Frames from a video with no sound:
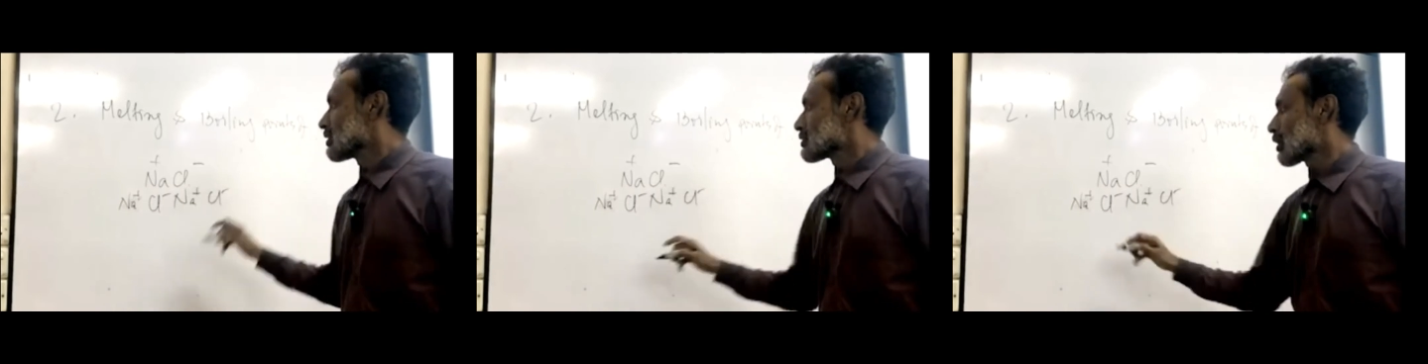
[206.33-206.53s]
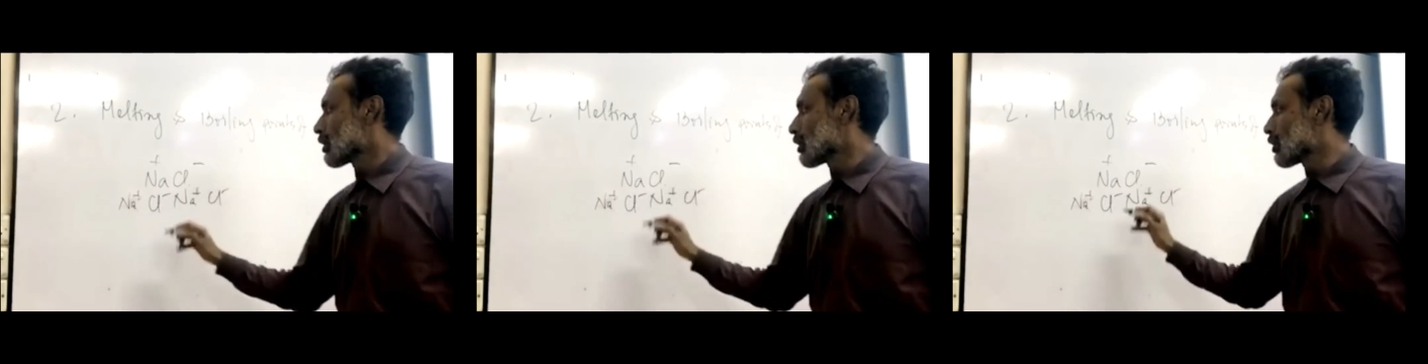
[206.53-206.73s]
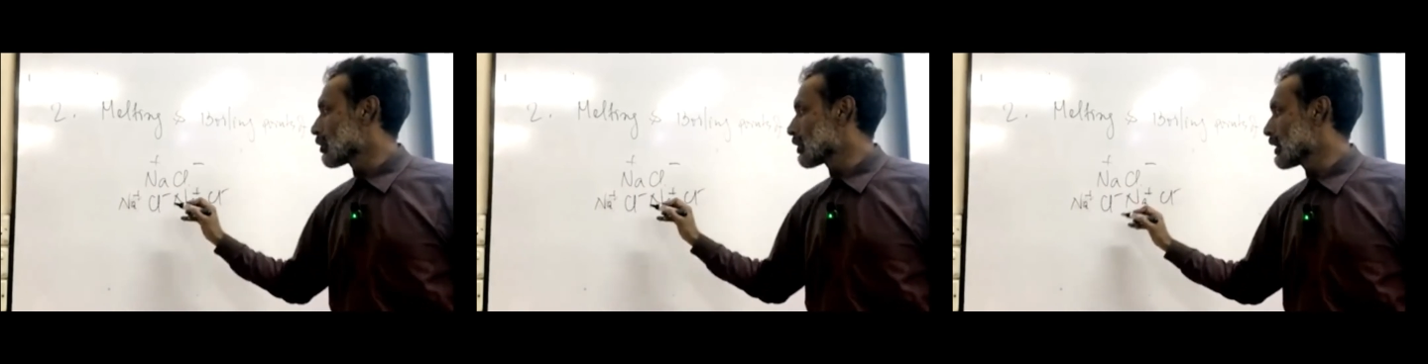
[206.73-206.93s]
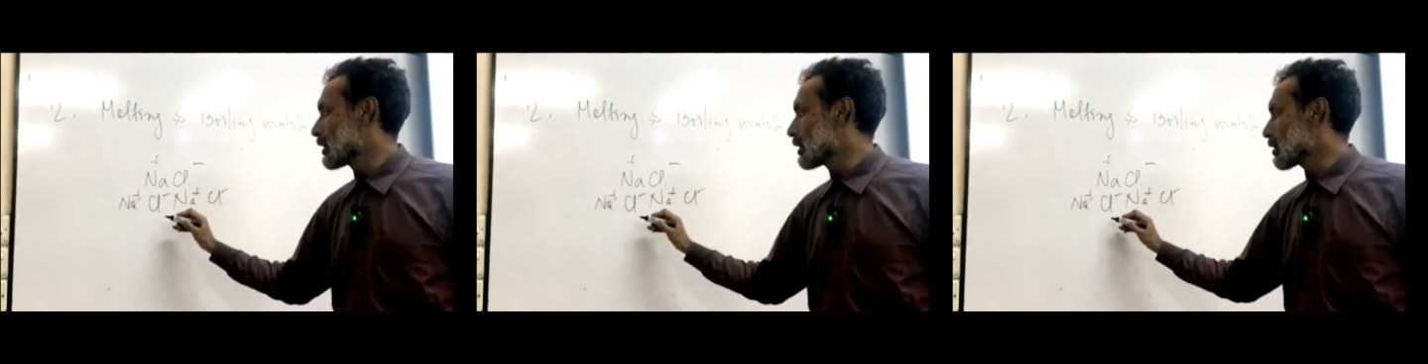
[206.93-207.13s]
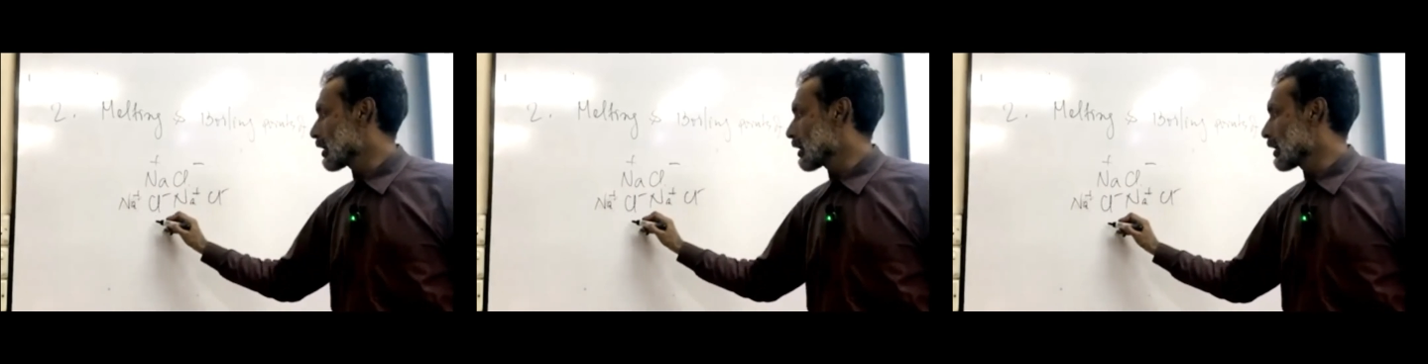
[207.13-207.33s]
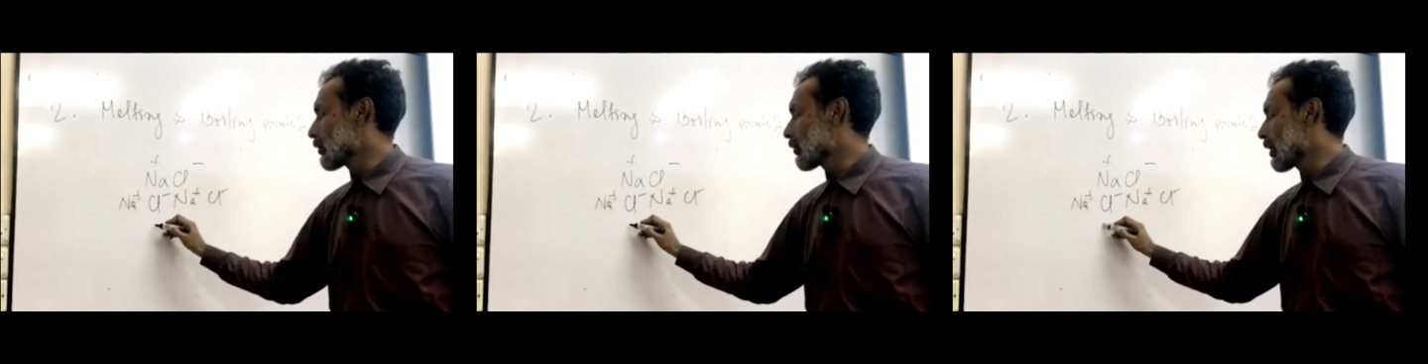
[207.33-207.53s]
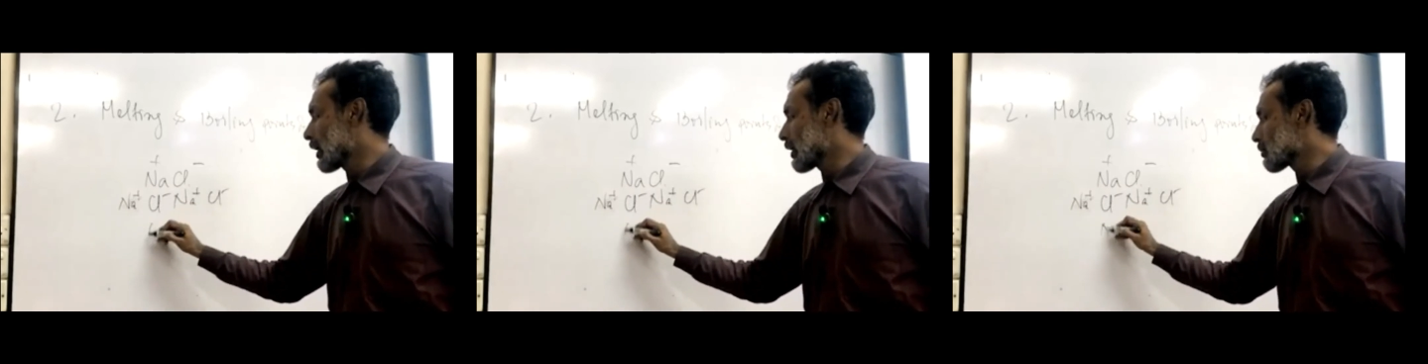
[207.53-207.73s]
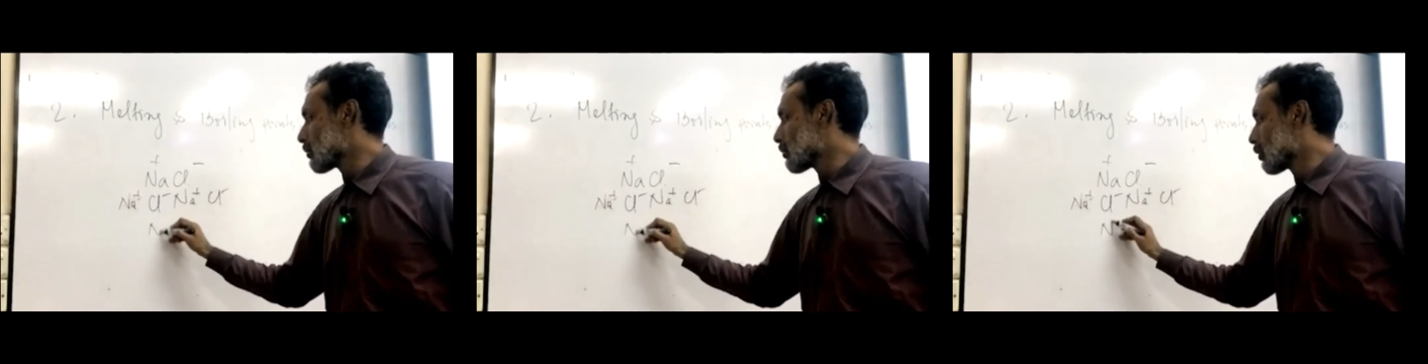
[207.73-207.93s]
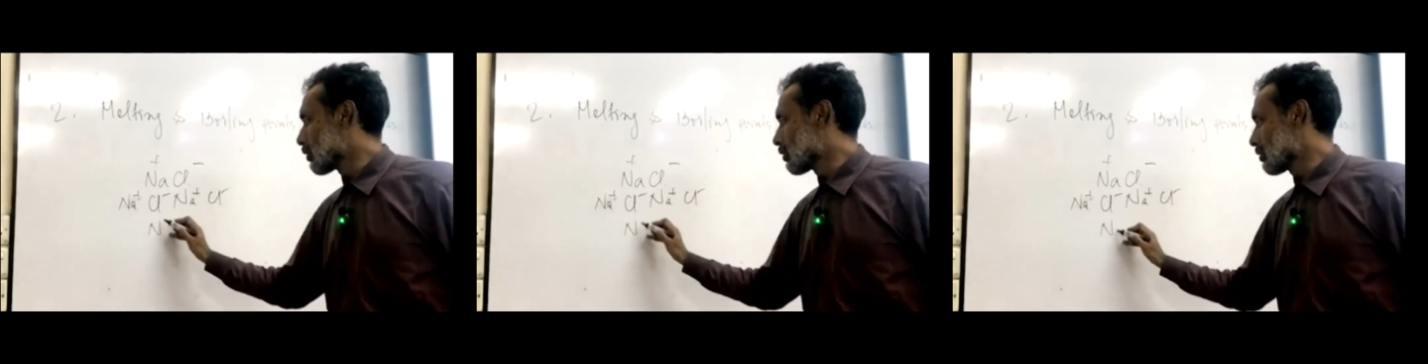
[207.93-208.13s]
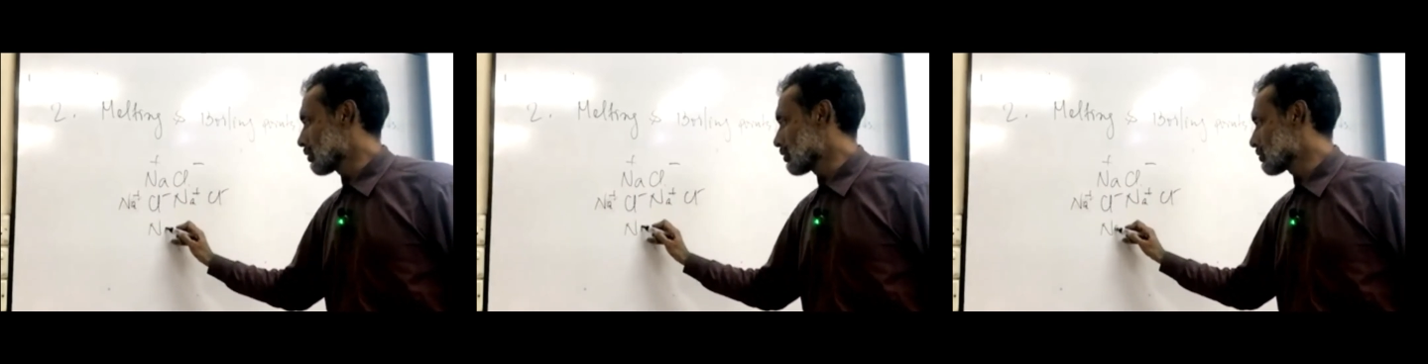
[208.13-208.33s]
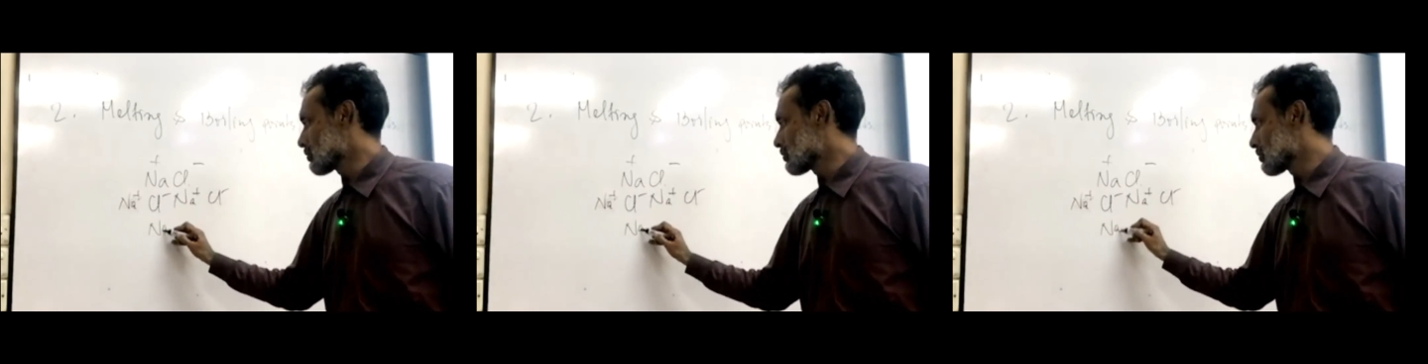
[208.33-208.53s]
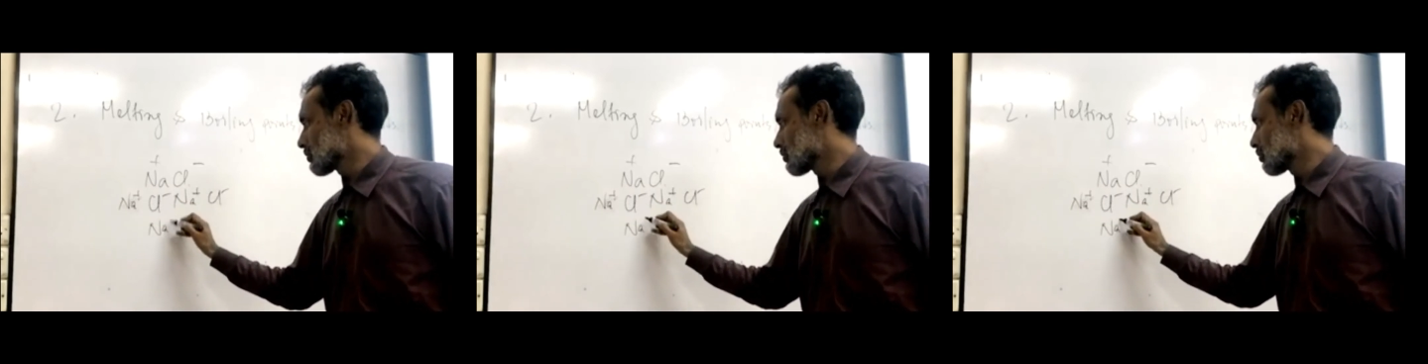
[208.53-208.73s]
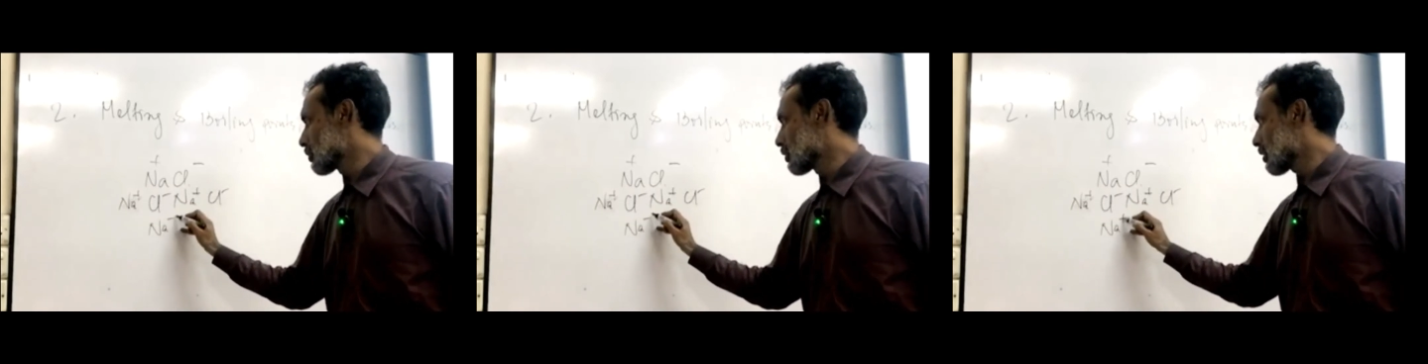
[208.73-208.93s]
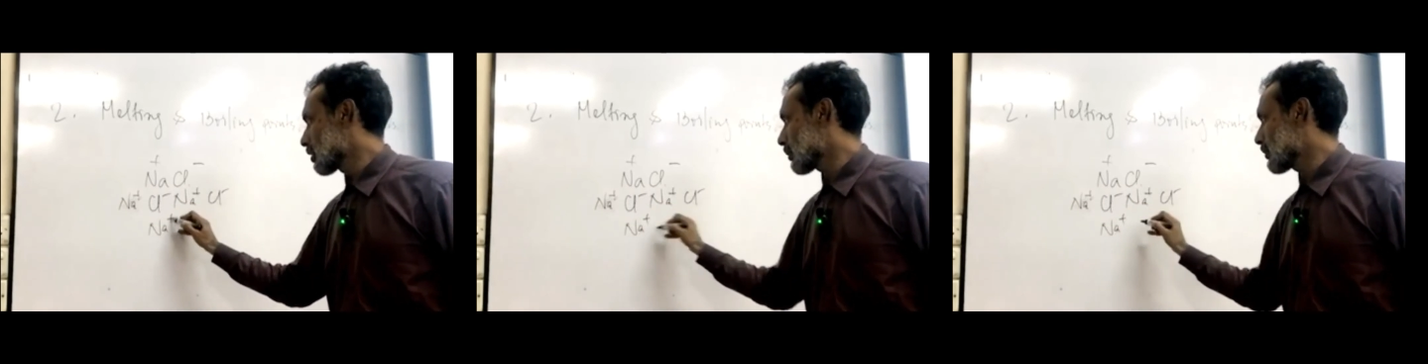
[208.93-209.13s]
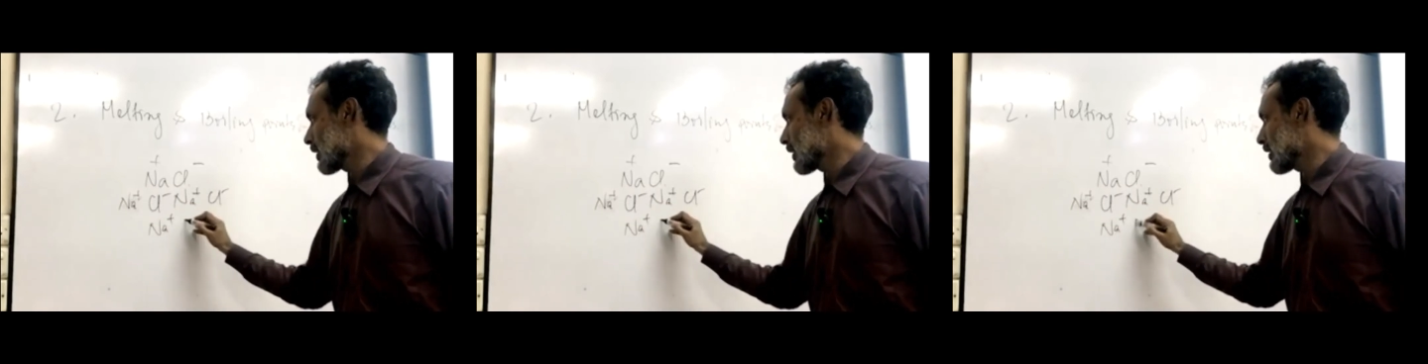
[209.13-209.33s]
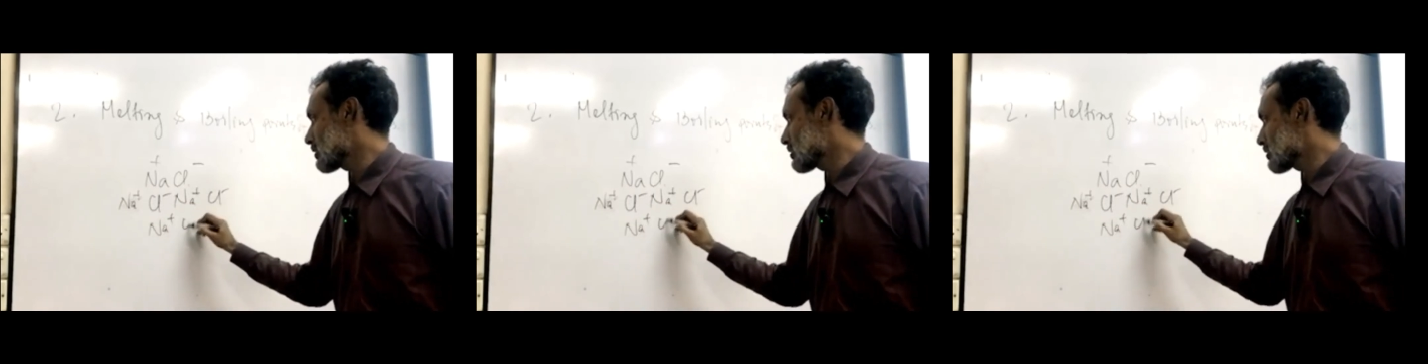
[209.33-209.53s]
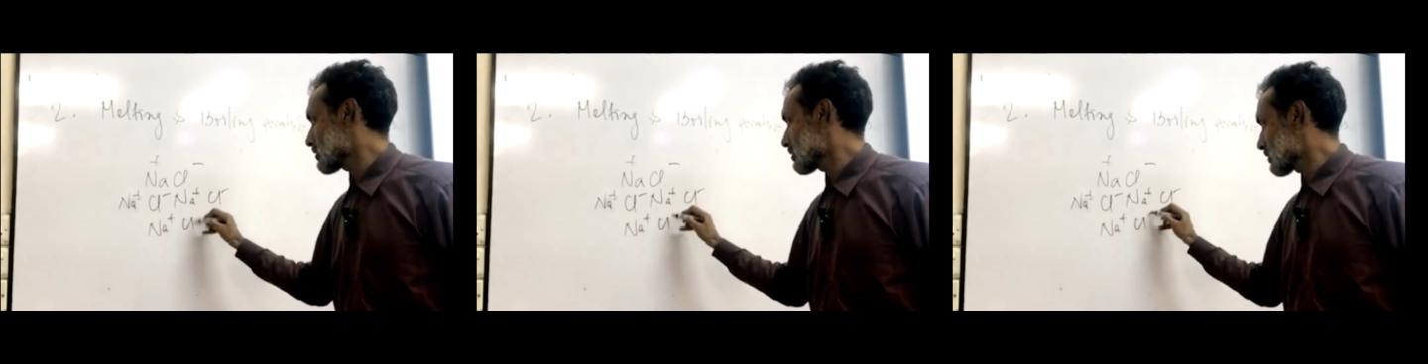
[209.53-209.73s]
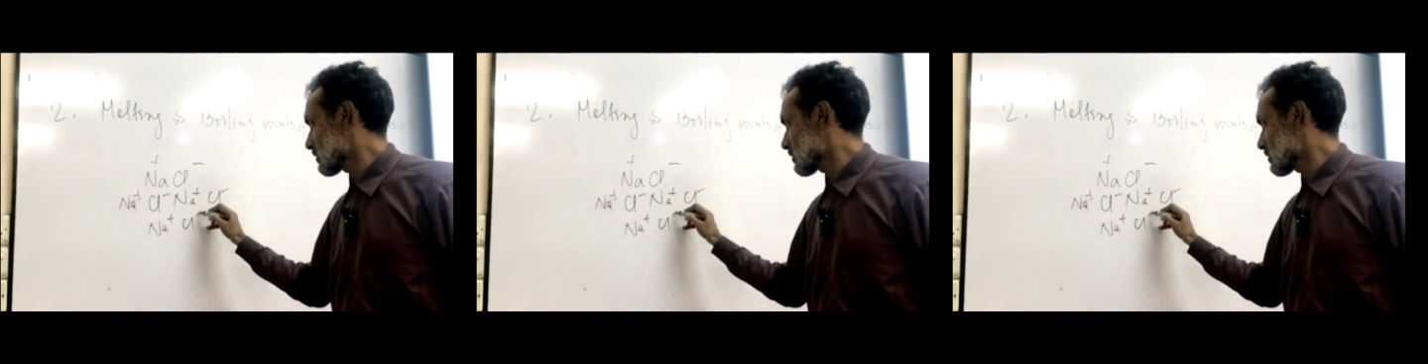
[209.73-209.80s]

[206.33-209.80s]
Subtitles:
So here I write more of this.